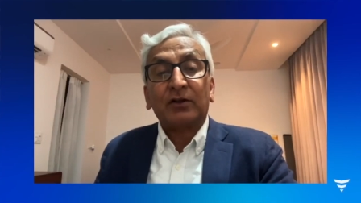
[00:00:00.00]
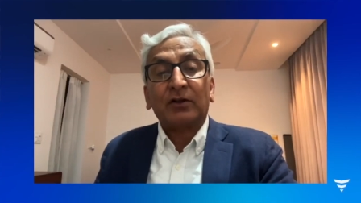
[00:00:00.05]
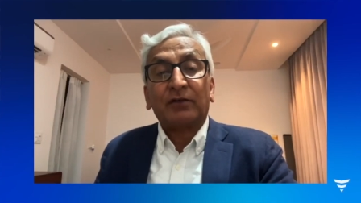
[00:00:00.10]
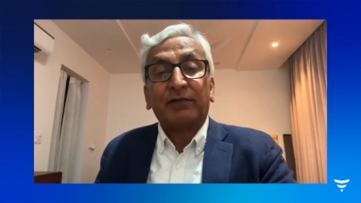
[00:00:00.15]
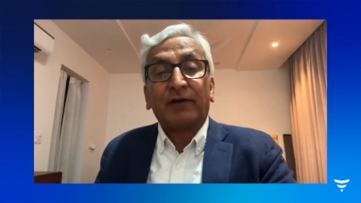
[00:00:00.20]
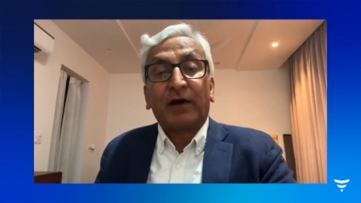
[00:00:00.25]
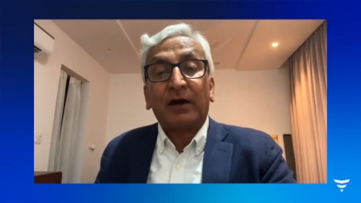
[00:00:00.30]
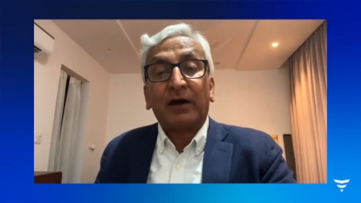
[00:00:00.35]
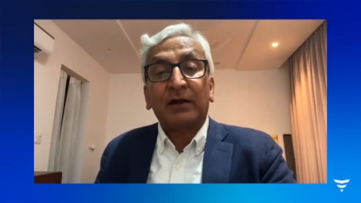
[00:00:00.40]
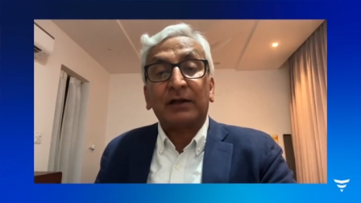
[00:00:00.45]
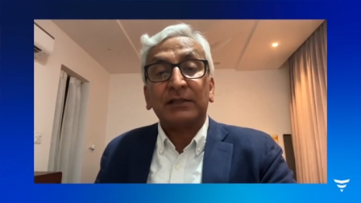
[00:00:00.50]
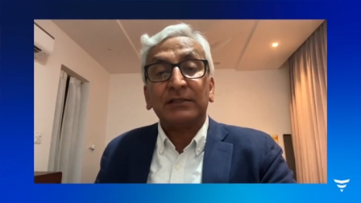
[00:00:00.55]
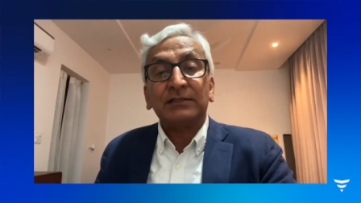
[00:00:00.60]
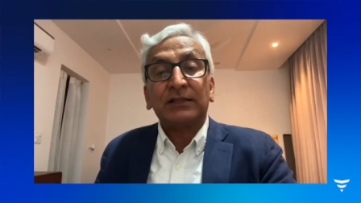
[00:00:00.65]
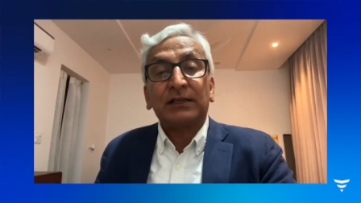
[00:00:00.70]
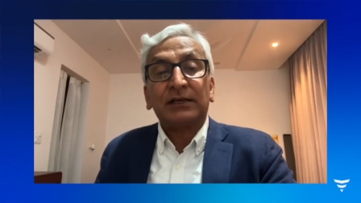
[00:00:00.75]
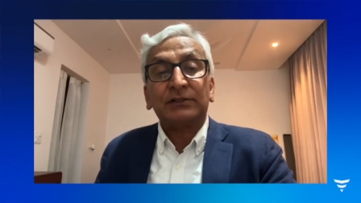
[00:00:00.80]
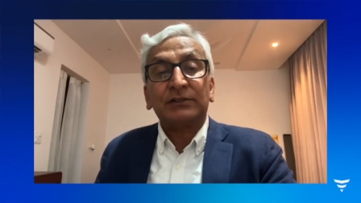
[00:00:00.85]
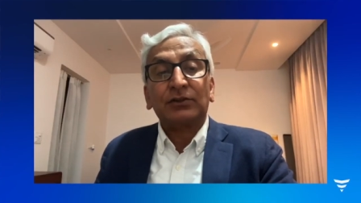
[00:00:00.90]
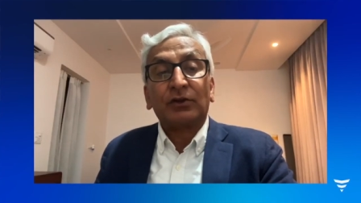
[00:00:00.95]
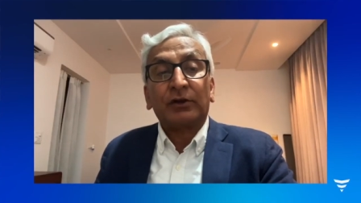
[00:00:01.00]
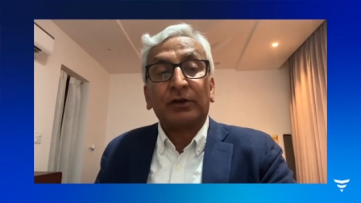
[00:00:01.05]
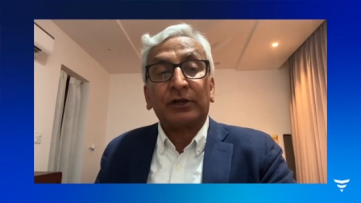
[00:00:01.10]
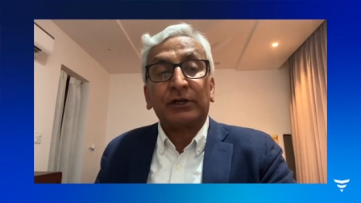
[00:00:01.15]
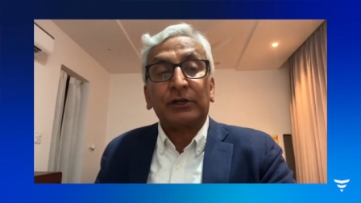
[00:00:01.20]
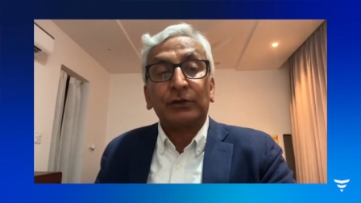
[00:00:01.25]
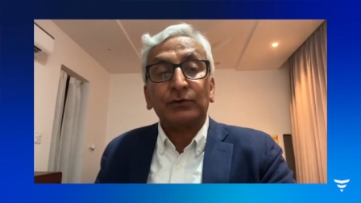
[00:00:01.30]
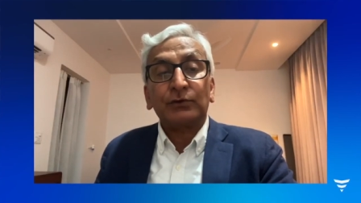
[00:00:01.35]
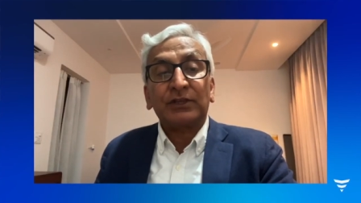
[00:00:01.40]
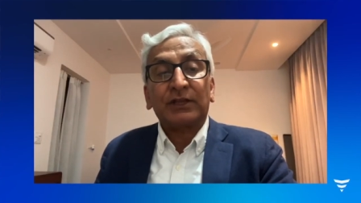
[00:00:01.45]
of our research on
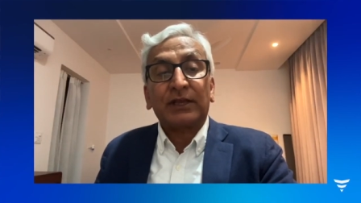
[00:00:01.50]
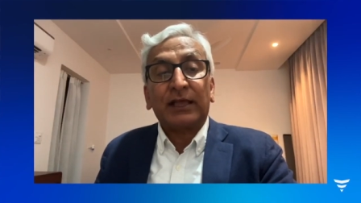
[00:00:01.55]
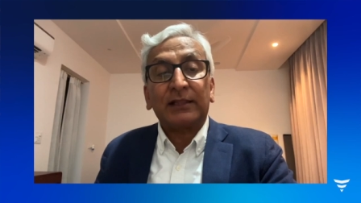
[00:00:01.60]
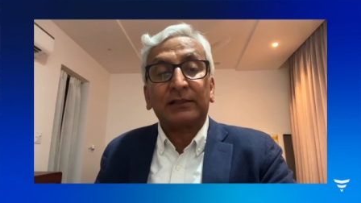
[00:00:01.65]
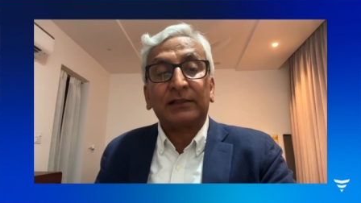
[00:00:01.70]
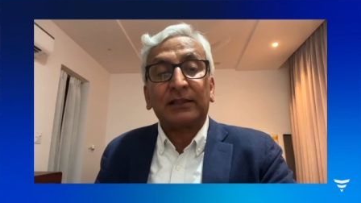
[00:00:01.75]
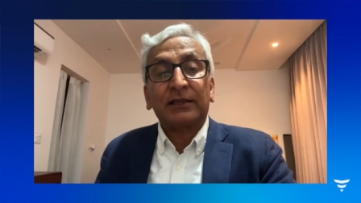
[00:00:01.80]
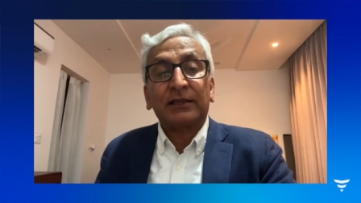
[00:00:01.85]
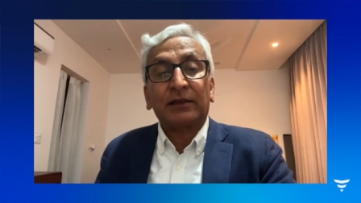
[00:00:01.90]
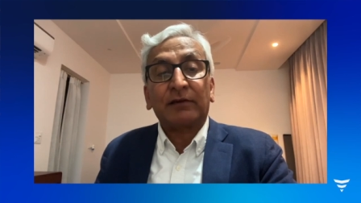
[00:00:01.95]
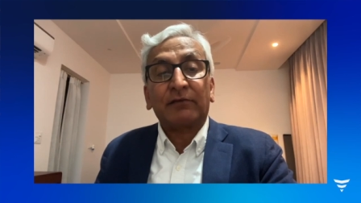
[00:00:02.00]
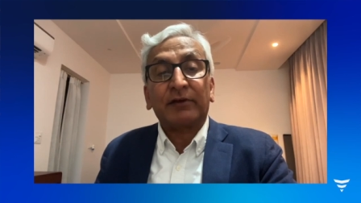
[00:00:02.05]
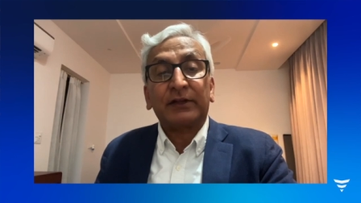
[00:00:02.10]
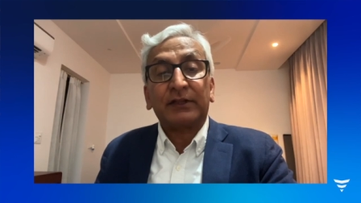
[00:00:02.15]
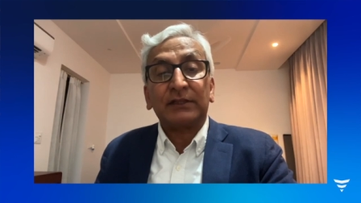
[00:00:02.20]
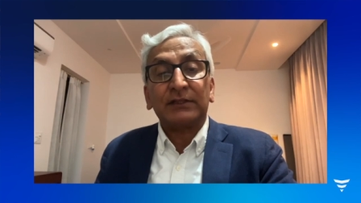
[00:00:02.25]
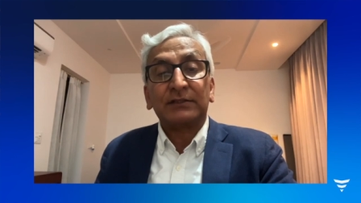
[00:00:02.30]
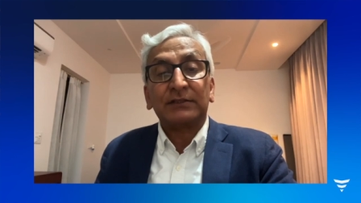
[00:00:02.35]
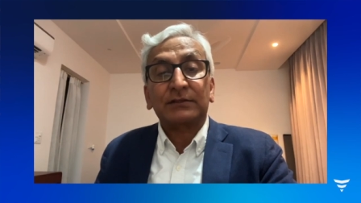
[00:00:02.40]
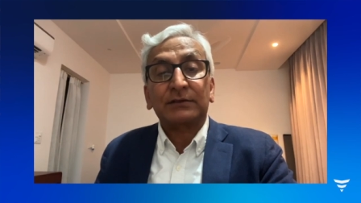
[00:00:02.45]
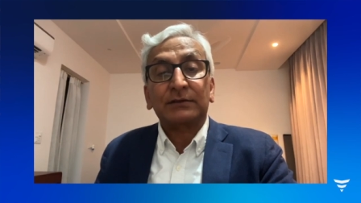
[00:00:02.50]
reducing health inequities.